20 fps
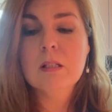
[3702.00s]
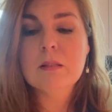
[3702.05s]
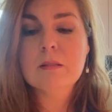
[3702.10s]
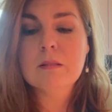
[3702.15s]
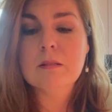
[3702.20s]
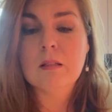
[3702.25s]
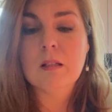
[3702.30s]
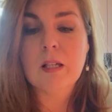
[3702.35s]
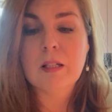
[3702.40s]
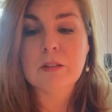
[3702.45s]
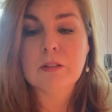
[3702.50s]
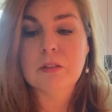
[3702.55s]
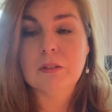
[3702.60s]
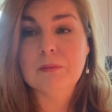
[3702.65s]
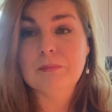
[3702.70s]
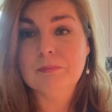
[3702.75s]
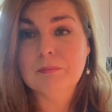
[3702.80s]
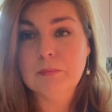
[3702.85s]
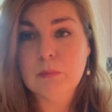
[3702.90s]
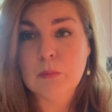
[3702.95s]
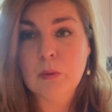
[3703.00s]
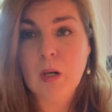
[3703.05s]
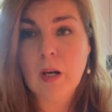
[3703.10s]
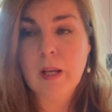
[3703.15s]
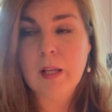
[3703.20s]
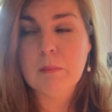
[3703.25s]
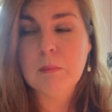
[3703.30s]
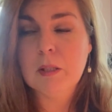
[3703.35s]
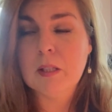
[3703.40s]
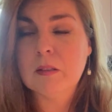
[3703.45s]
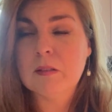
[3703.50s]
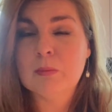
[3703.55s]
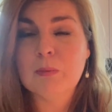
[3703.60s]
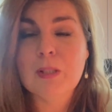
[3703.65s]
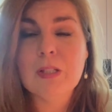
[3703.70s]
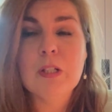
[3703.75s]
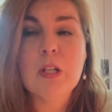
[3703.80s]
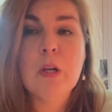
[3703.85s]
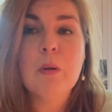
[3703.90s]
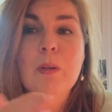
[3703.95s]
selection, right? Because
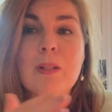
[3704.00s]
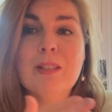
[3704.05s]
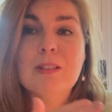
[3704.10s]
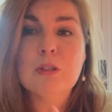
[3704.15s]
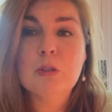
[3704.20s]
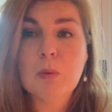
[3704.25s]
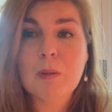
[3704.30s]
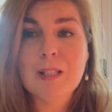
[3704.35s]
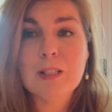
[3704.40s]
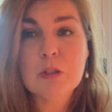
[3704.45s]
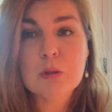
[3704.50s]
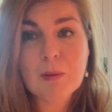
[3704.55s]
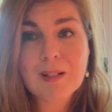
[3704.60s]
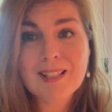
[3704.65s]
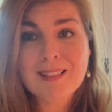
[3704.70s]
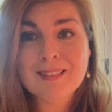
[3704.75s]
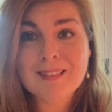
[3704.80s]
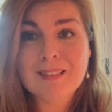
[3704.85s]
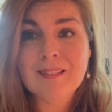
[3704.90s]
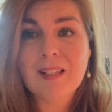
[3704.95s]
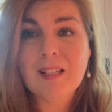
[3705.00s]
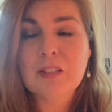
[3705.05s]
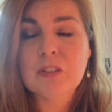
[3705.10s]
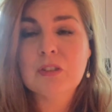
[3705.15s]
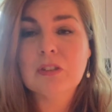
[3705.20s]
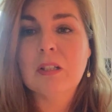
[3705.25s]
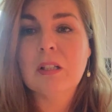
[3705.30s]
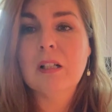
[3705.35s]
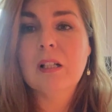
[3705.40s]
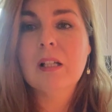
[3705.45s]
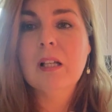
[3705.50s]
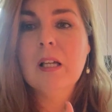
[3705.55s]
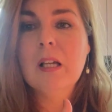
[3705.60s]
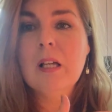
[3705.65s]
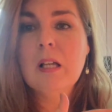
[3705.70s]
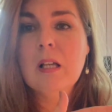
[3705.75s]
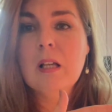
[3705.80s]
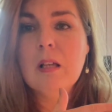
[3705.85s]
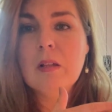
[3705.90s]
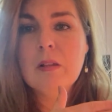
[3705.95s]
we know in the twenty twenty selection,
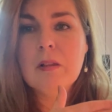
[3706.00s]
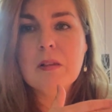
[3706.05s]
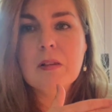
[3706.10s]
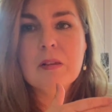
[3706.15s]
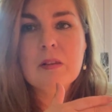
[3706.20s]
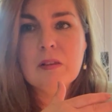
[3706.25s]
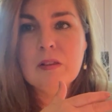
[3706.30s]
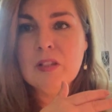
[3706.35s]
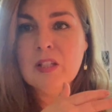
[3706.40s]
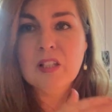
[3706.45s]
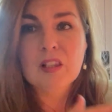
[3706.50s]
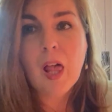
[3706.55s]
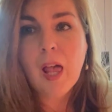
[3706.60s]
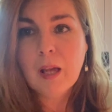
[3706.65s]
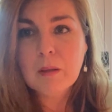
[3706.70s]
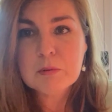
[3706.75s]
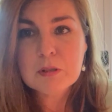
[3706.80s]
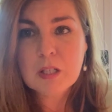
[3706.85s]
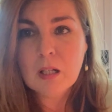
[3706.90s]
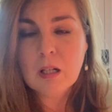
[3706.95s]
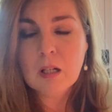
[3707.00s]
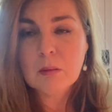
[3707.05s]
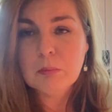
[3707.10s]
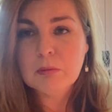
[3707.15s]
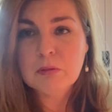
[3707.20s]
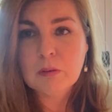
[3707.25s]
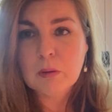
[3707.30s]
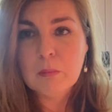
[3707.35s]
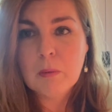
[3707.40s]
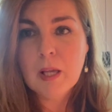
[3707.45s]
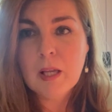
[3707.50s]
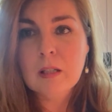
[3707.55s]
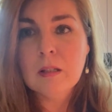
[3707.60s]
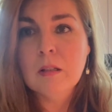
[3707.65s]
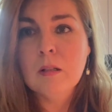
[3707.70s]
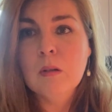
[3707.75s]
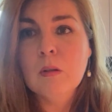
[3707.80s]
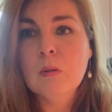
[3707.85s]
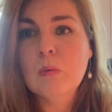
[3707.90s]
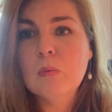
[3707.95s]
the laptop from
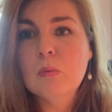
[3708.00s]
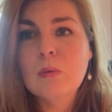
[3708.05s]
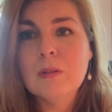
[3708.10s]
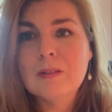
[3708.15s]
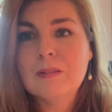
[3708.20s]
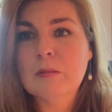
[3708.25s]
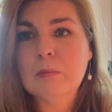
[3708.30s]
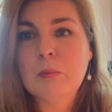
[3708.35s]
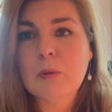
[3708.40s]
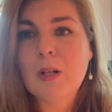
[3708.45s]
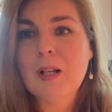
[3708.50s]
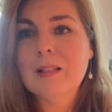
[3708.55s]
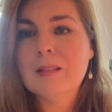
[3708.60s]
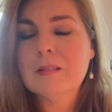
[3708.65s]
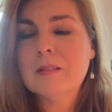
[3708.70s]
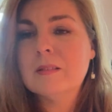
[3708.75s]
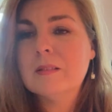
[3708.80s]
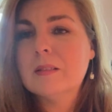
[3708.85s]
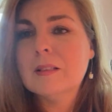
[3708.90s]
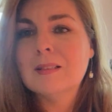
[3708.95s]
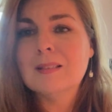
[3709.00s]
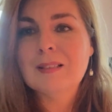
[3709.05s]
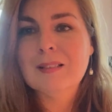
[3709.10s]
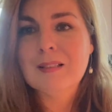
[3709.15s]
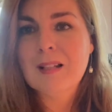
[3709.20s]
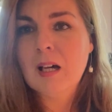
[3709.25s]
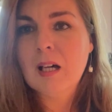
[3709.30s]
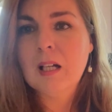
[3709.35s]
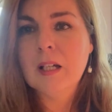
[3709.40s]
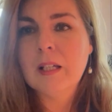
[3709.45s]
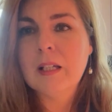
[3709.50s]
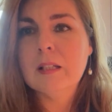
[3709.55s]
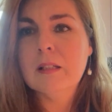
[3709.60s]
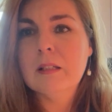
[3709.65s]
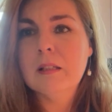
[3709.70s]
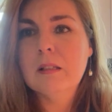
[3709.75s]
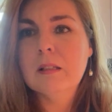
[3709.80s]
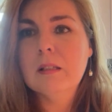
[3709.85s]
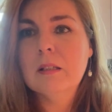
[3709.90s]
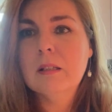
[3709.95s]
hell was suppressed and
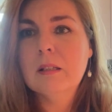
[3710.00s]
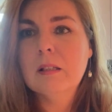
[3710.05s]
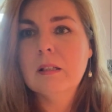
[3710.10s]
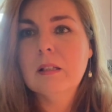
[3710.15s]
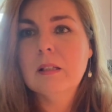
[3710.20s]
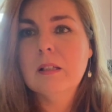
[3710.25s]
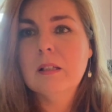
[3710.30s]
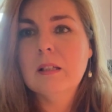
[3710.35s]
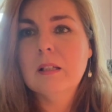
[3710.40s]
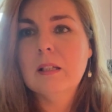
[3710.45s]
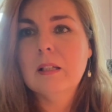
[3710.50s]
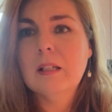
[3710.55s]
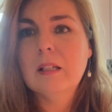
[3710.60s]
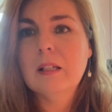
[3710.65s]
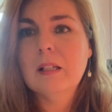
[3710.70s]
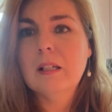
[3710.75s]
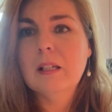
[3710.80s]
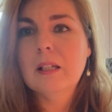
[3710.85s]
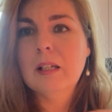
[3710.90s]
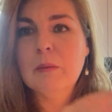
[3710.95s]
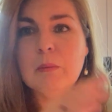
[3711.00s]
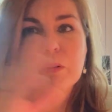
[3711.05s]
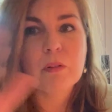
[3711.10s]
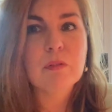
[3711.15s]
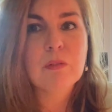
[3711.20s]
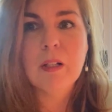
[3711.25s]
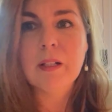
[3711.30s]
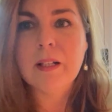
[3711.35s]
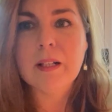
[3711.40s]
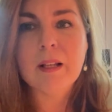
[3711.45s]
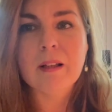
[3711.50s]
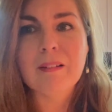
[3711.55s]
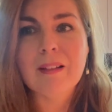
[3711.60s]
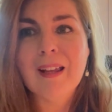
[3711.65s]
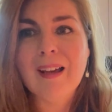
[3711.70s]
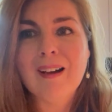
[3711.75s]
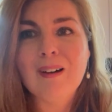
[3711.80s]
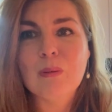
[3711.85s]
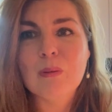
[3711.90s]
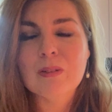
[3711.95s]
denied. And we're finding out
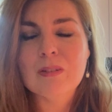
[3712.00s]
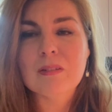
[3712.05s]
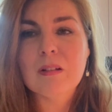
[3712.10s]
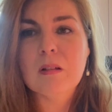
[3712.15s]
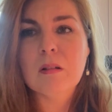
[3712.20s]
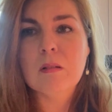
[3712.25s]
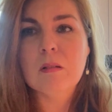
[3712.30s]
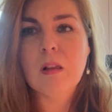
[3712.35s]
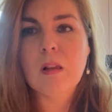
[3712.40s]
now it was all